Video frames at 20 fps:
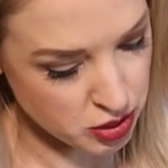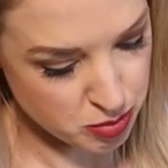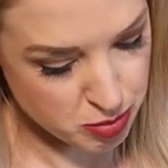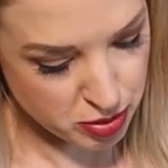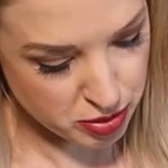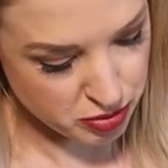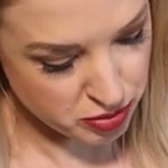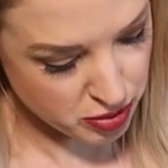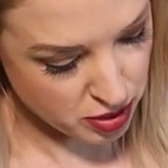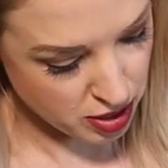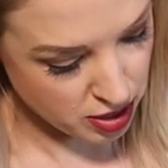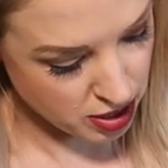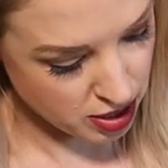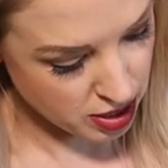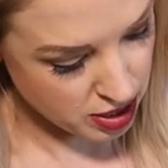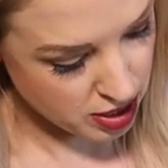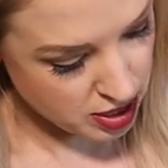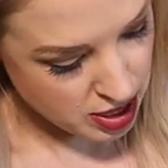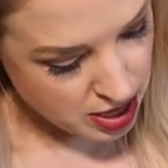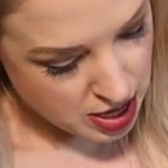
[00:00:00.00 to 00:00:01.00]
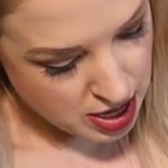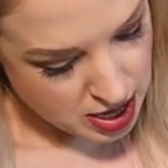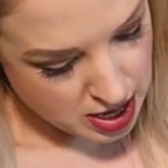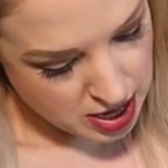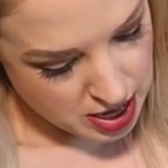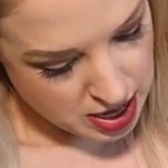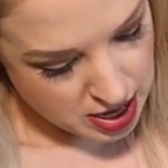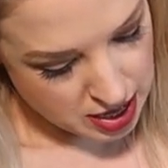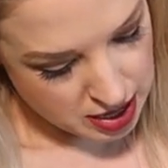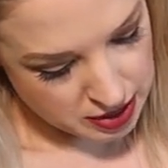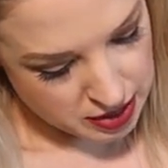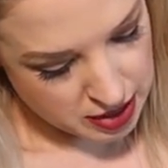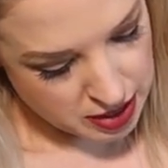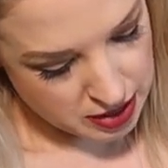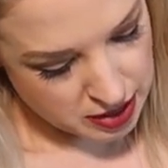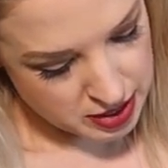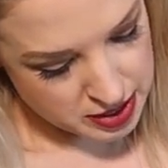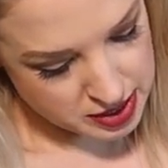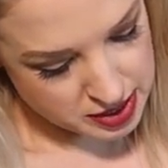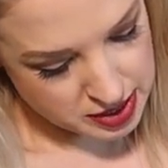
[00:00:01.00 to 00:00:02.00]
you'd prefer. And
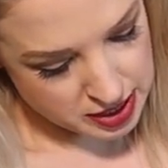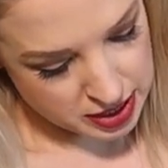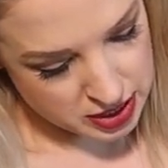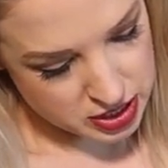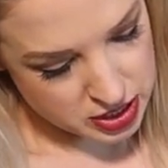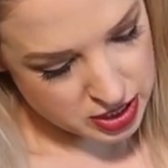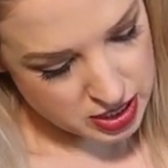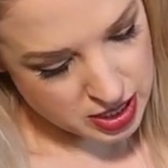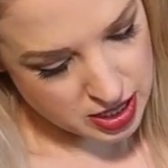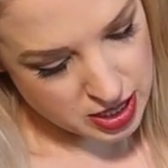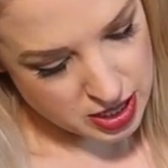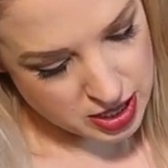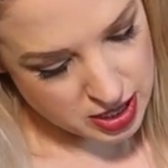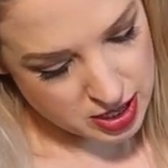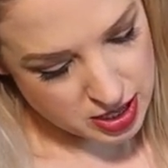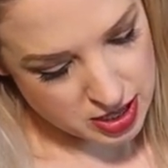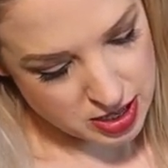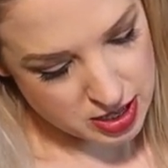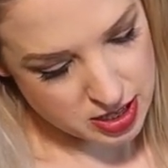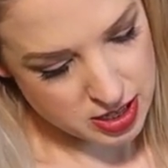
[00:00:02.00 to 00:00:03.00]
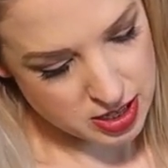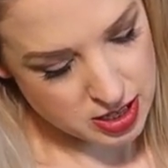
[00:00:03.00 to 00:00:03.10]
then this section here